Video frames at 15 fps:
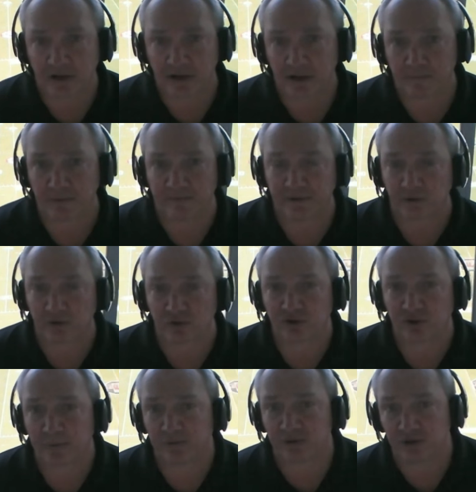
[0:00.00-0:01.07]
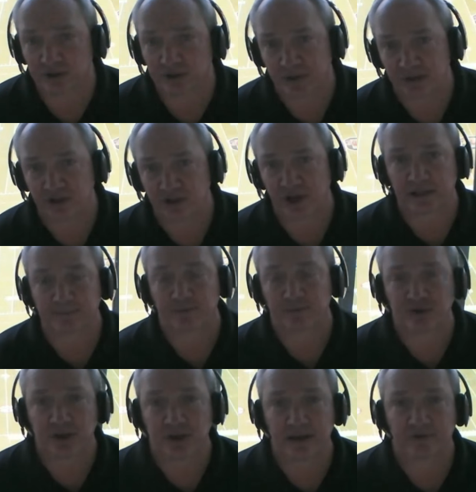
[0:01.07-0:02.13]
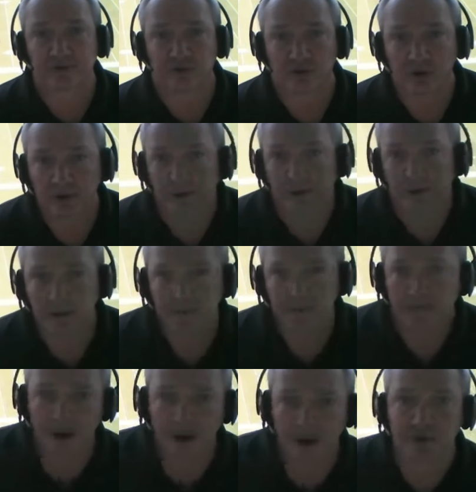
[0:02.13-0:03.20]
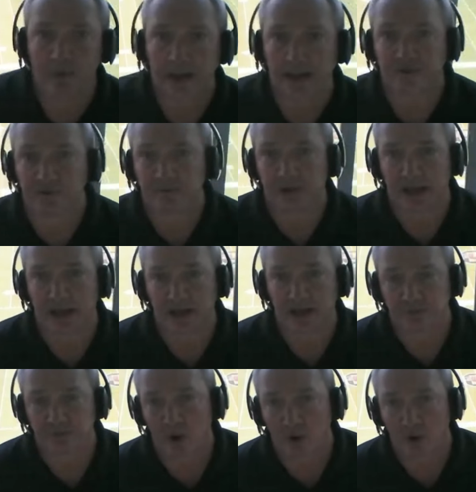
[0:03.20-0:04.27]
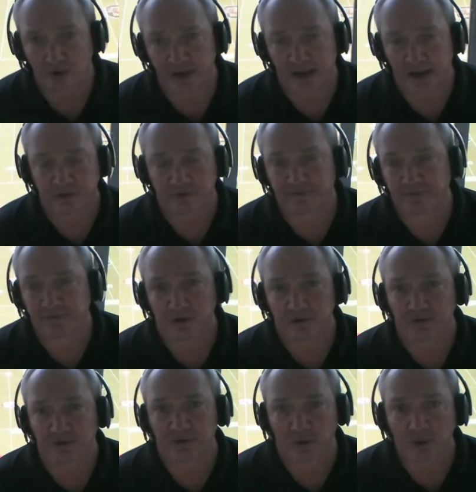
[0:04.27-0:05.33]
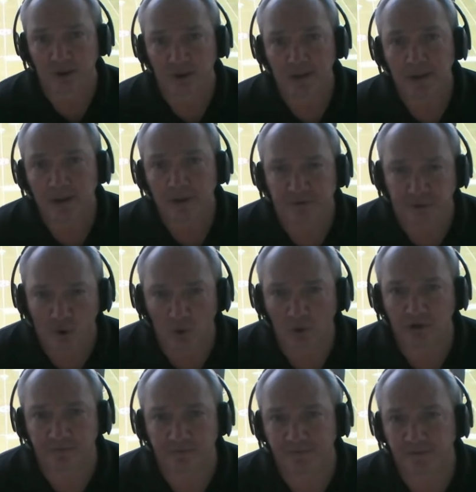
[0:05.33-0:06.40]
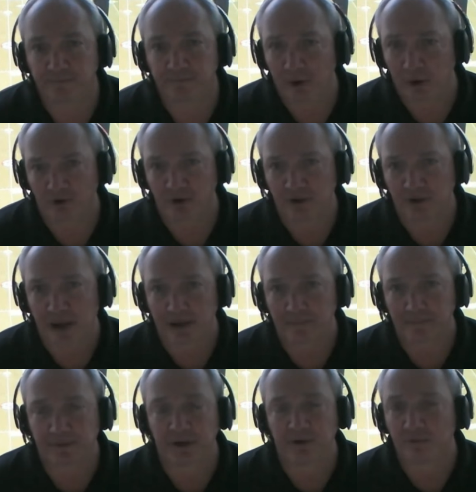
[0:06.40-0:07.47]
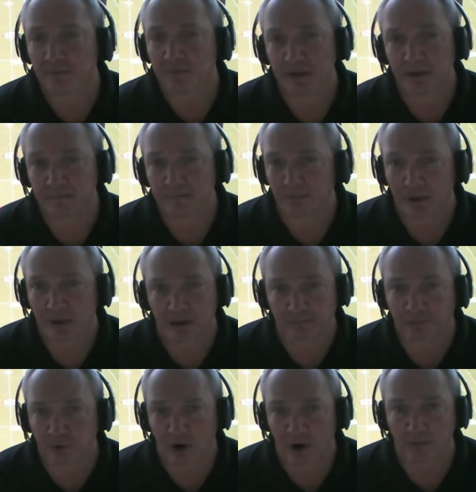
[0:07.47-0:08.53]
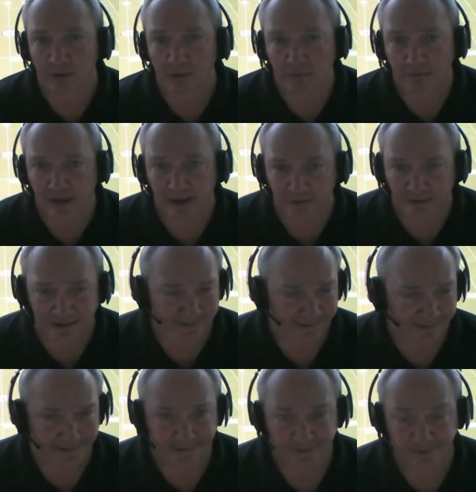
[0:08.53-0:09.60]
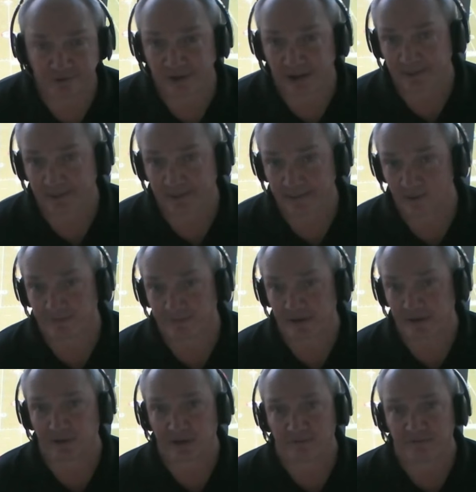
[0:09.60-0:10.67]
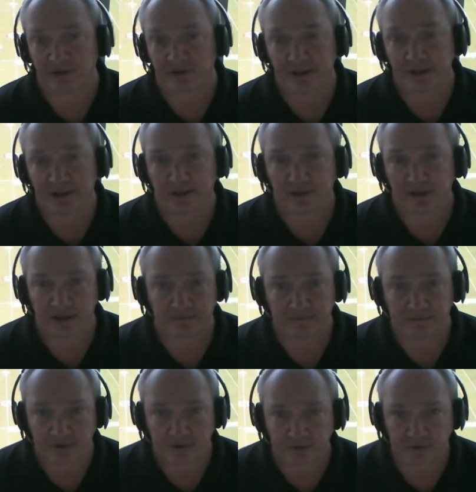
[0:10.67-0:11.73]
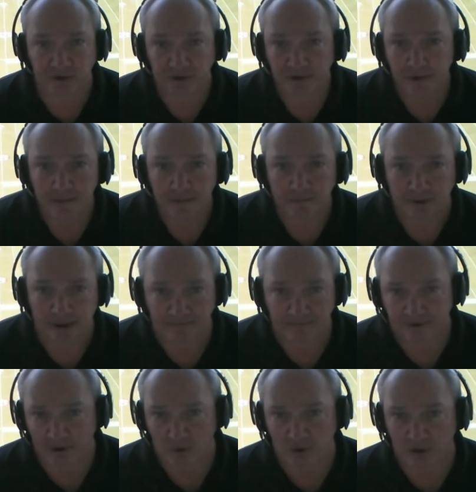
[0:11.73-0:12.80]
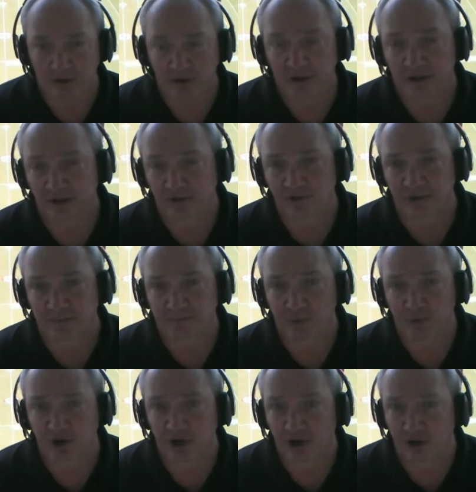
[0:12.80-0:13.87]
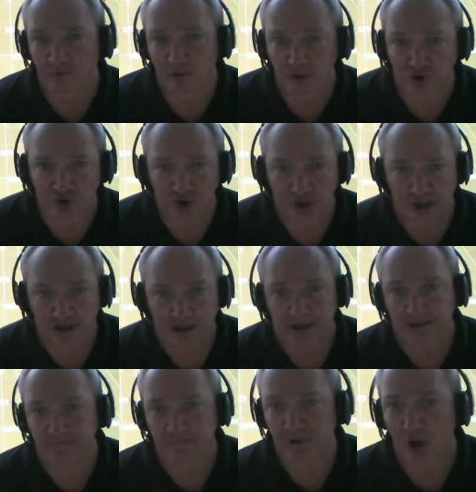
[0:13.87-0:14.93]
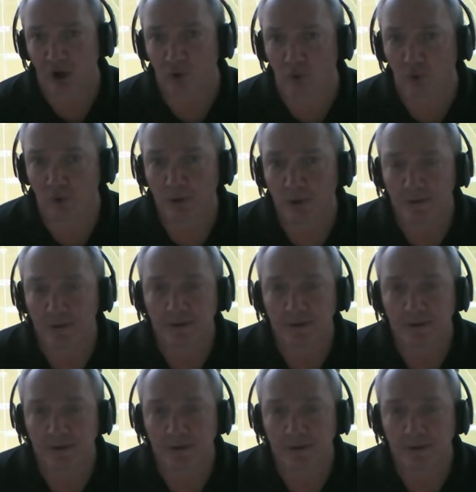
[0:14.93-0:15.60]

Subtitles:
a couple of interceptions by Jasper Sasser, he also had some nice balls down the field. So throwing the football did not appear to be a problem. Now, you got to understand they were facing a vanilla defense, playing very simple coverage, no